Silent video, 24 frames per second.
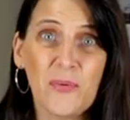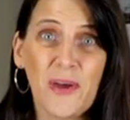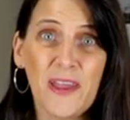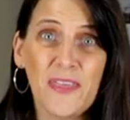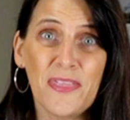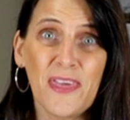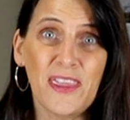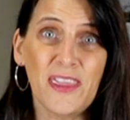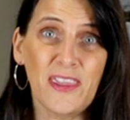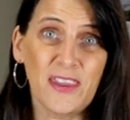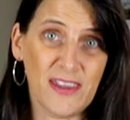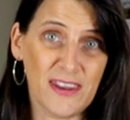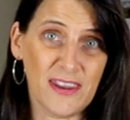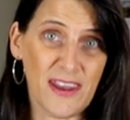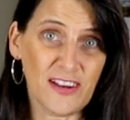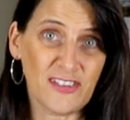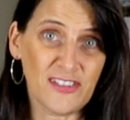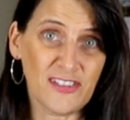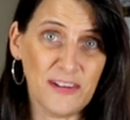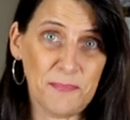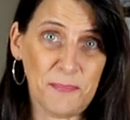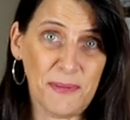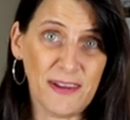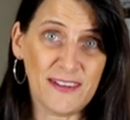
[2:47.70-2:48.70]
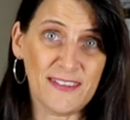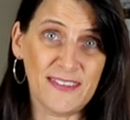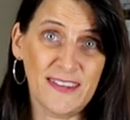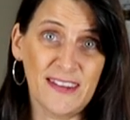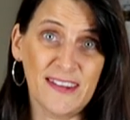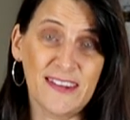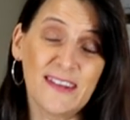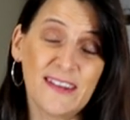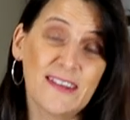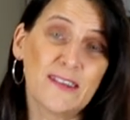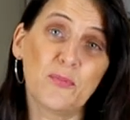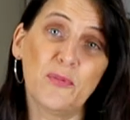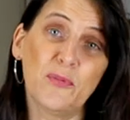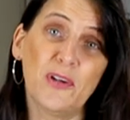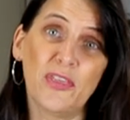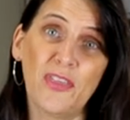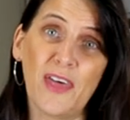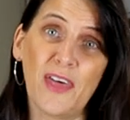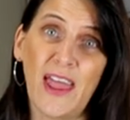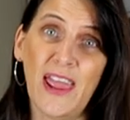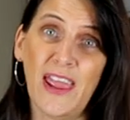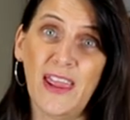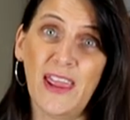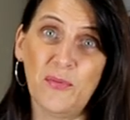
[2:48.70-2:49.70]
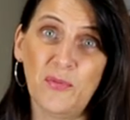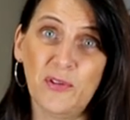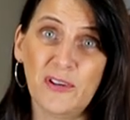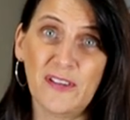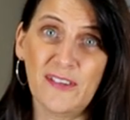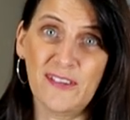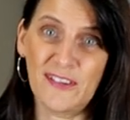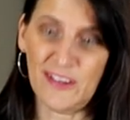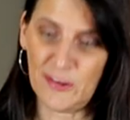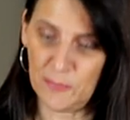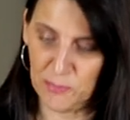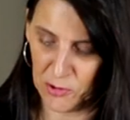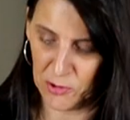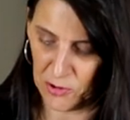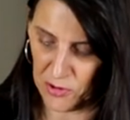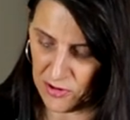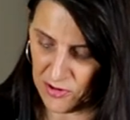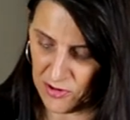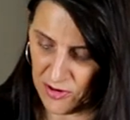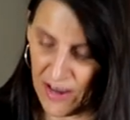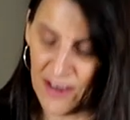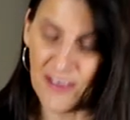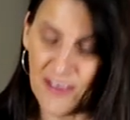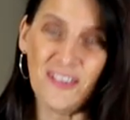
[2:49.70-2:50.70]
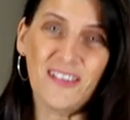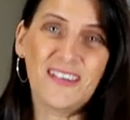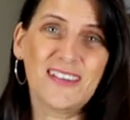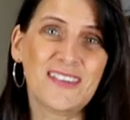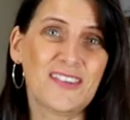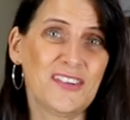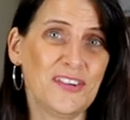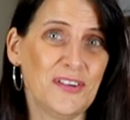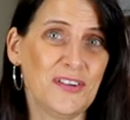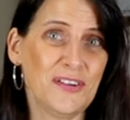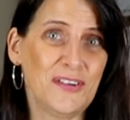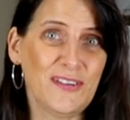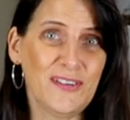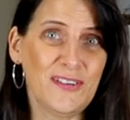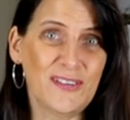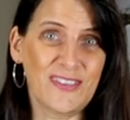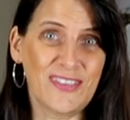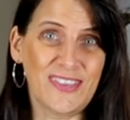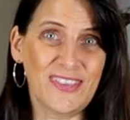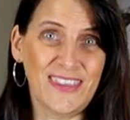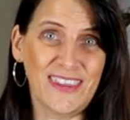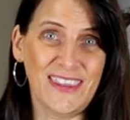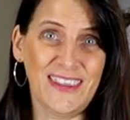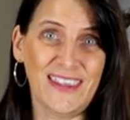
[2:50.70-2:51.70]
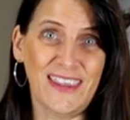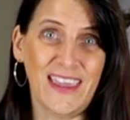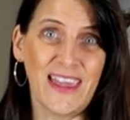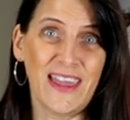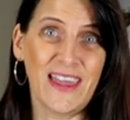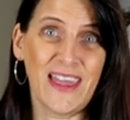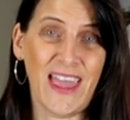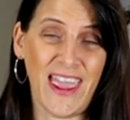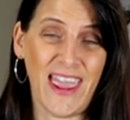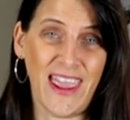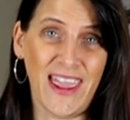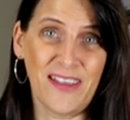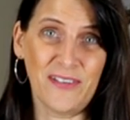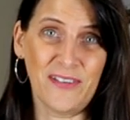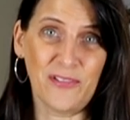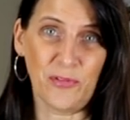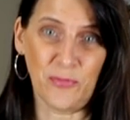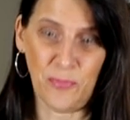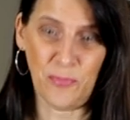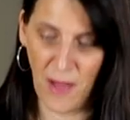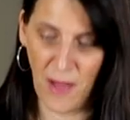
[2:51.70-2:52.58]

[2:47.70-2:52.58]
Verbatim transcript: way that you can actually mix this is with a wooden spoon and just use the handle